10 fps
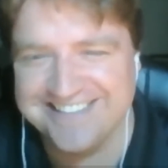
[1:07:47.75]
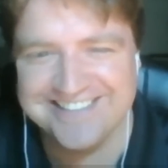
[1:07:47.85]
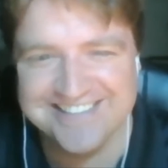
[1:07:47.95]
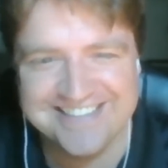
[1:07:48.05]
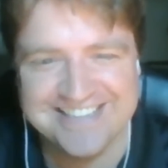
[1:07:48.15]
You
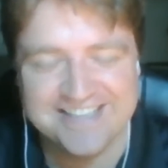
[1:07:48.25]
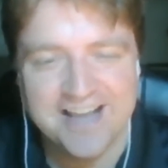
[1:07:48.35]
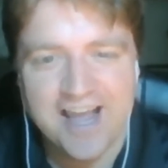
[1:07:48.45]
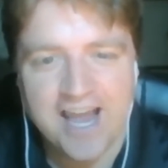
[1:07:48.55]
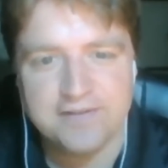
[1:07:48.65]
don't need to
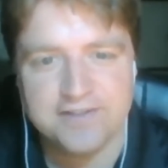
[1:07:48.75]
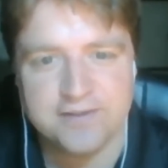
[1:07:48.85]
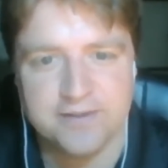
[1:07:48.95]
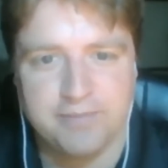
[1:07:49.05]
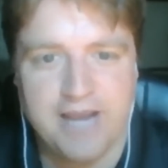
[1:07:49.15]
have a
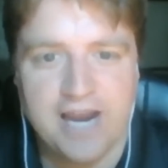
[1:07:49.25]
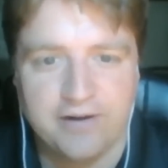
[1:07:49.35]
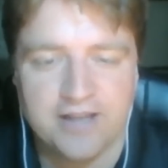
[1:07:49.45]
certain background.